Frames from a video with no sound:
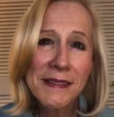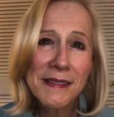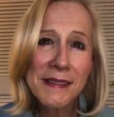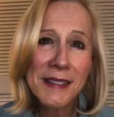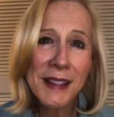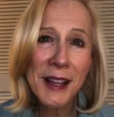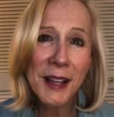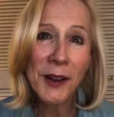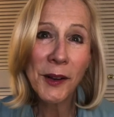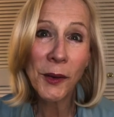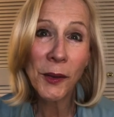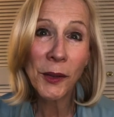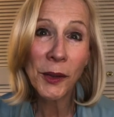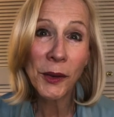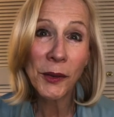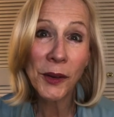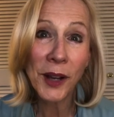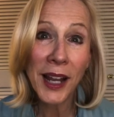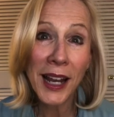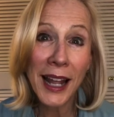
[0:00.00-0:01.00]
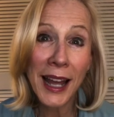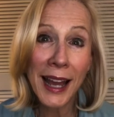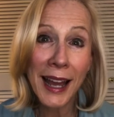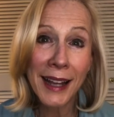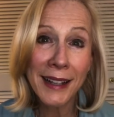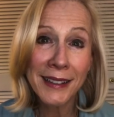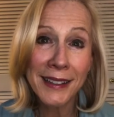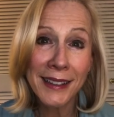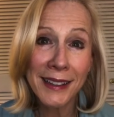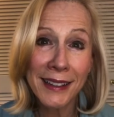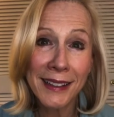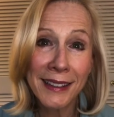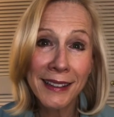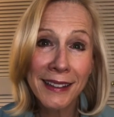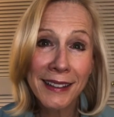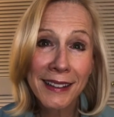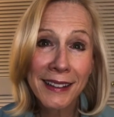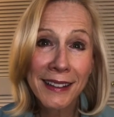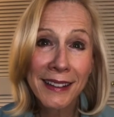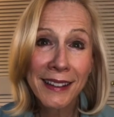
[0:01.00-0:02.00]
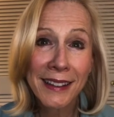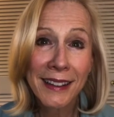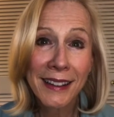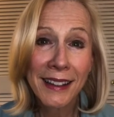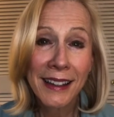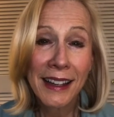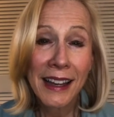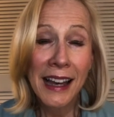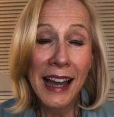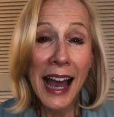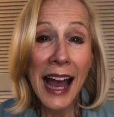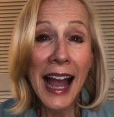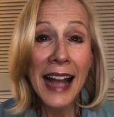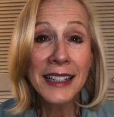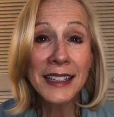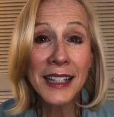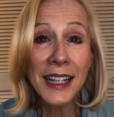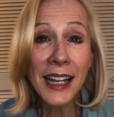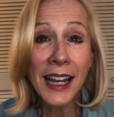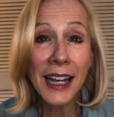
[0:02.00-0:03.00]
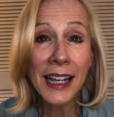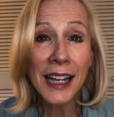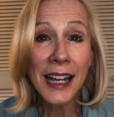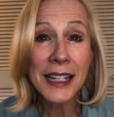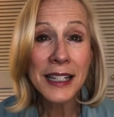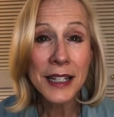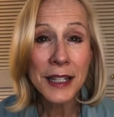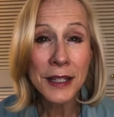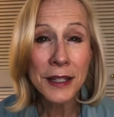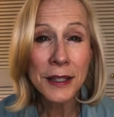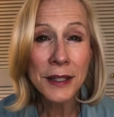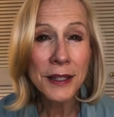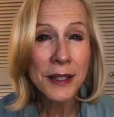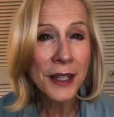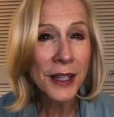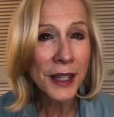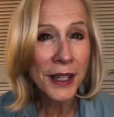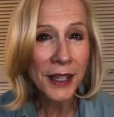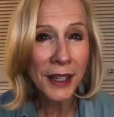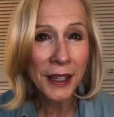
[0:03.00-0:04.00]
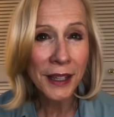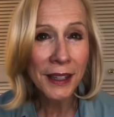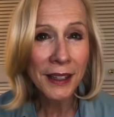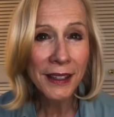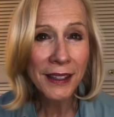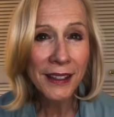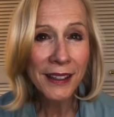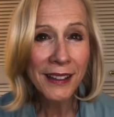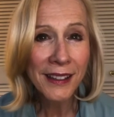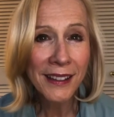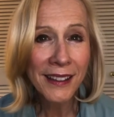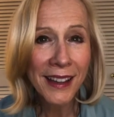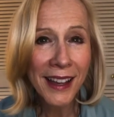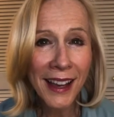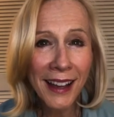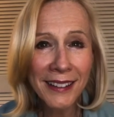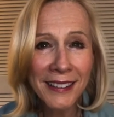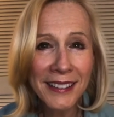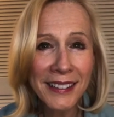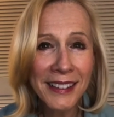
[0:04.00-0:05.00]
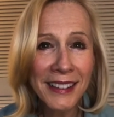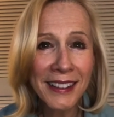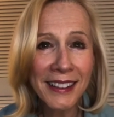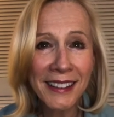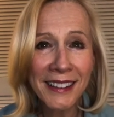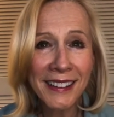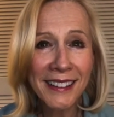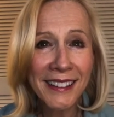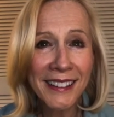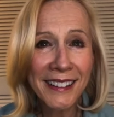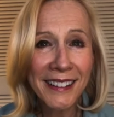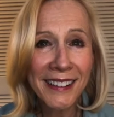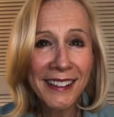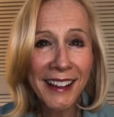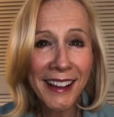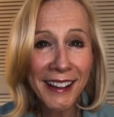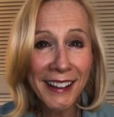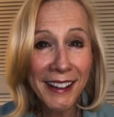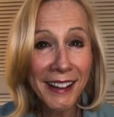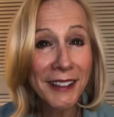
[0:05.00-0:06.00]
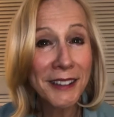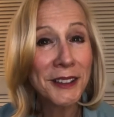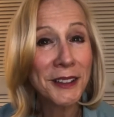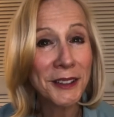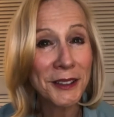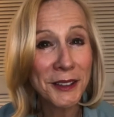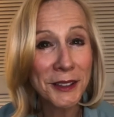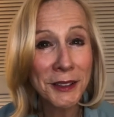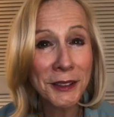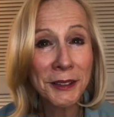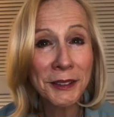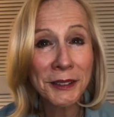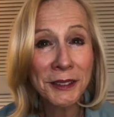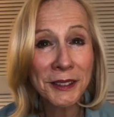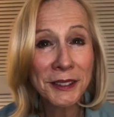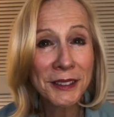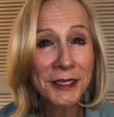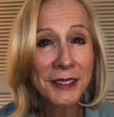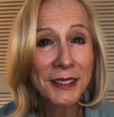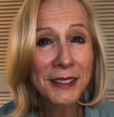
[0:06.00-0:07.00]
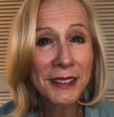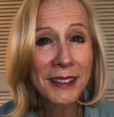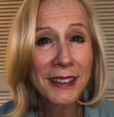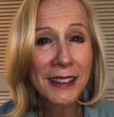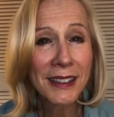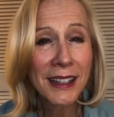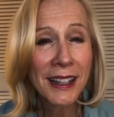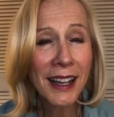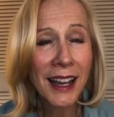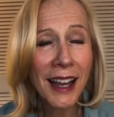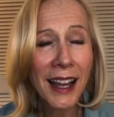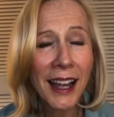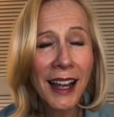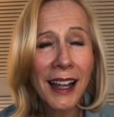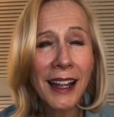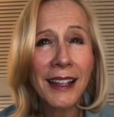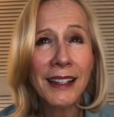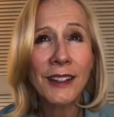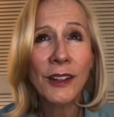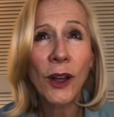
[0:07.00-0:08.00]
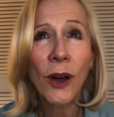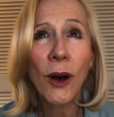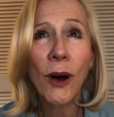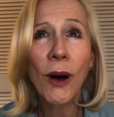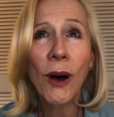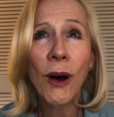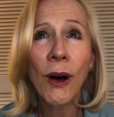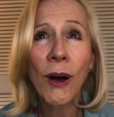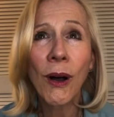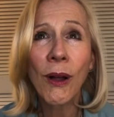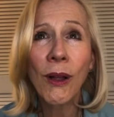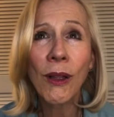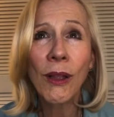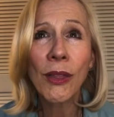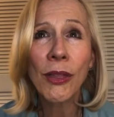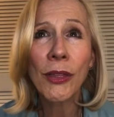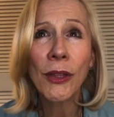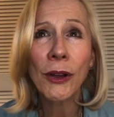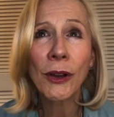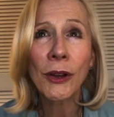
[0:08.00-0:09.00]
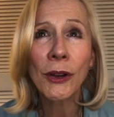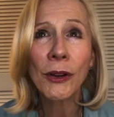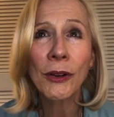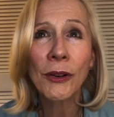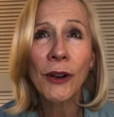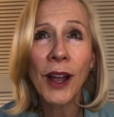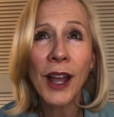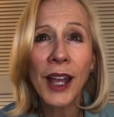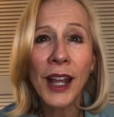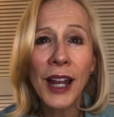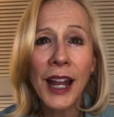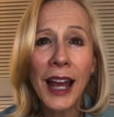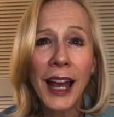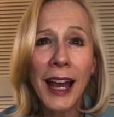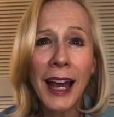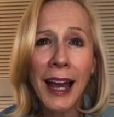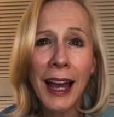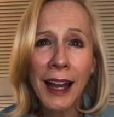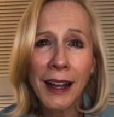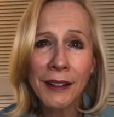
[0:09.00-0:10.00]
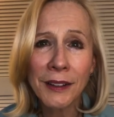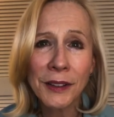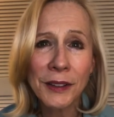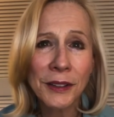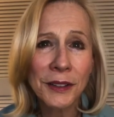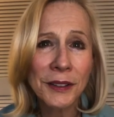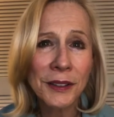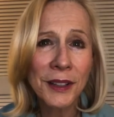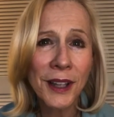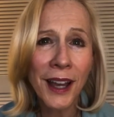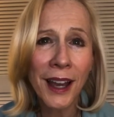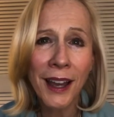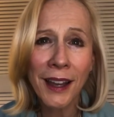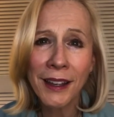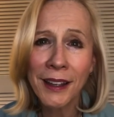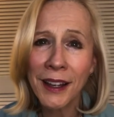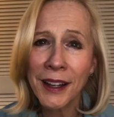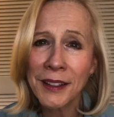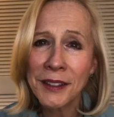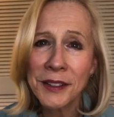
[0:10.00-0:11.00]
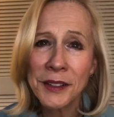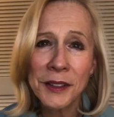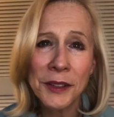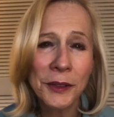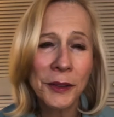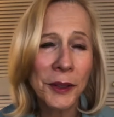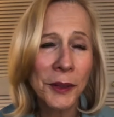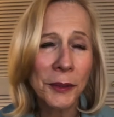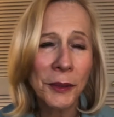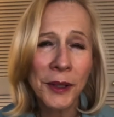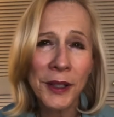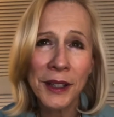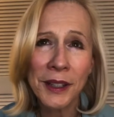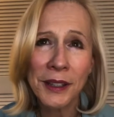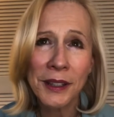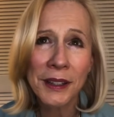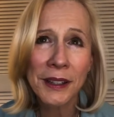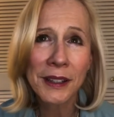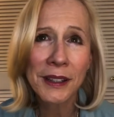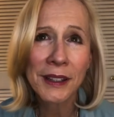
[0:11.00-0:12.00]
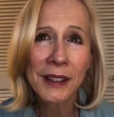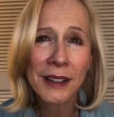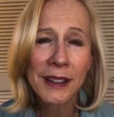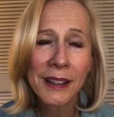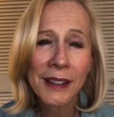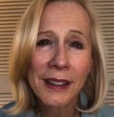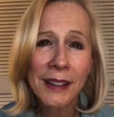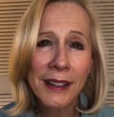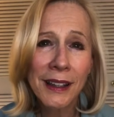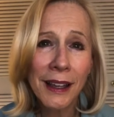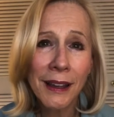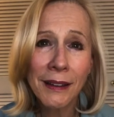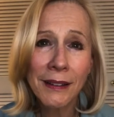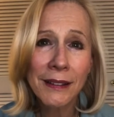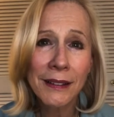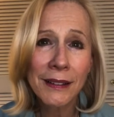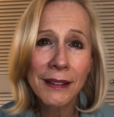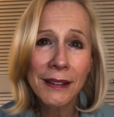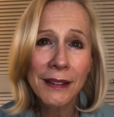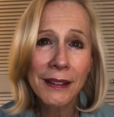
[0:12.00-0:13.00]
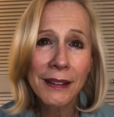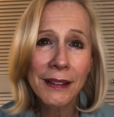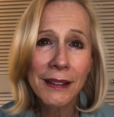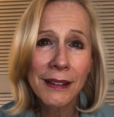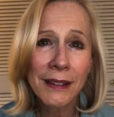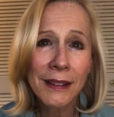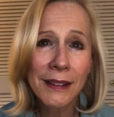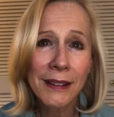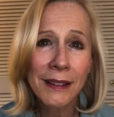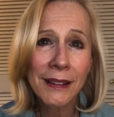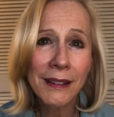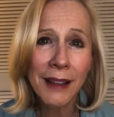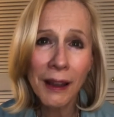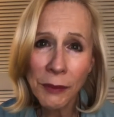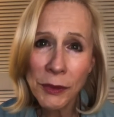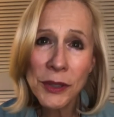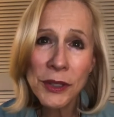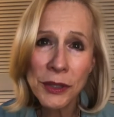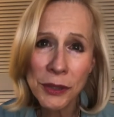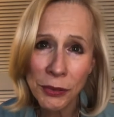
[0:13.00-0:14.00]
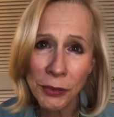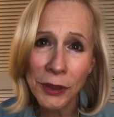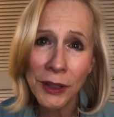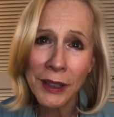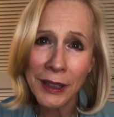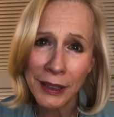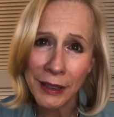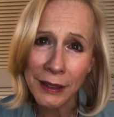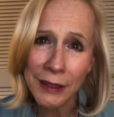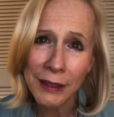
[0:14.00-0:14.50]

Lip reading: and all the great acting. Acting I got to see, acting I got to do, and all the great actors I got to do it with. That was thrilling.